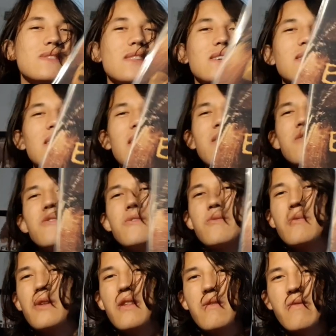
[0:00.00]
yeah, this was
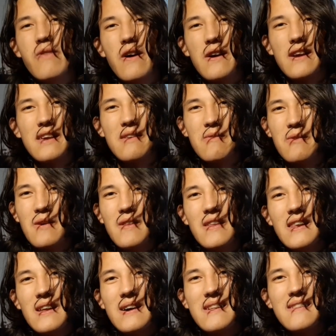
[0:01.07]
really funky and
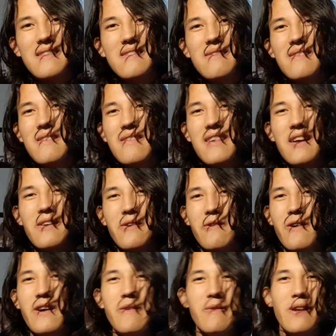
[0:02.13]
really nice. It sounded
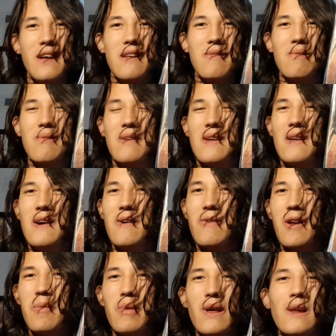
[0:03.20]
great when I
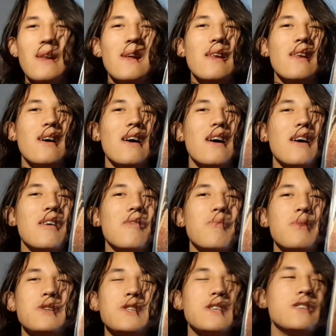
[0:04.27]
played it. A
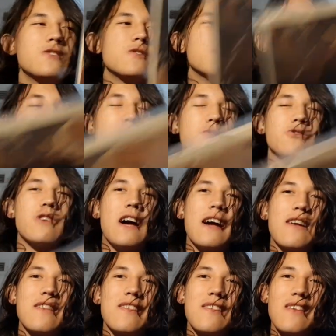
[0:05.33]
bunch of instrumental
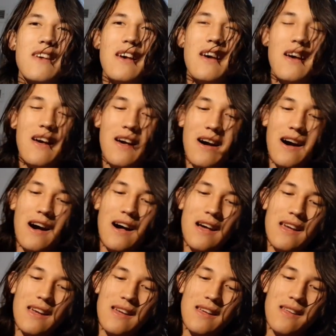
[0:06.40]
tracks.
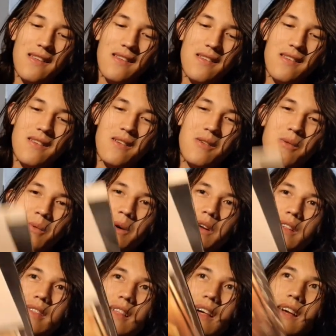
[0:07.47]
I
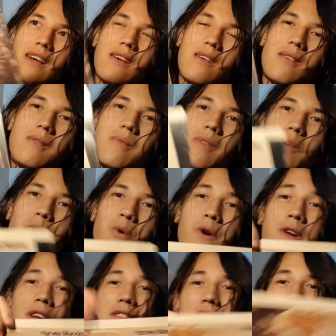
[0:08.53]
was like
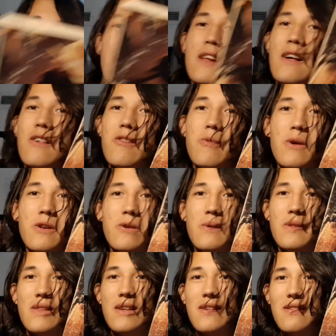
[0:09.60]
working on something else while
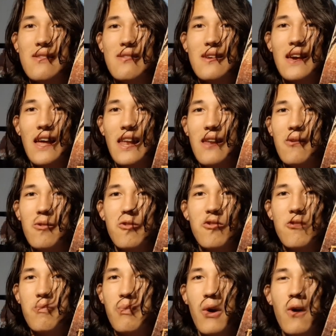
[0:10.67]
doing this, and it was
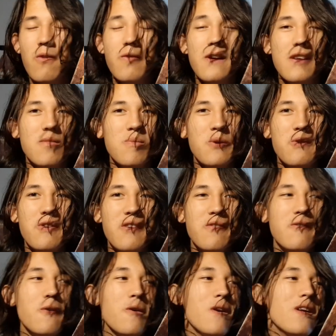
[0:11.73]
just perfect music
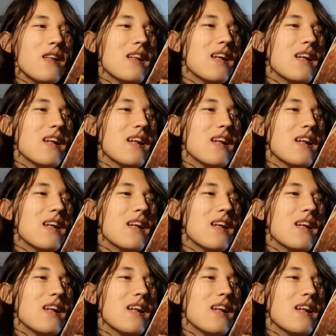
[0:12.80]
for it.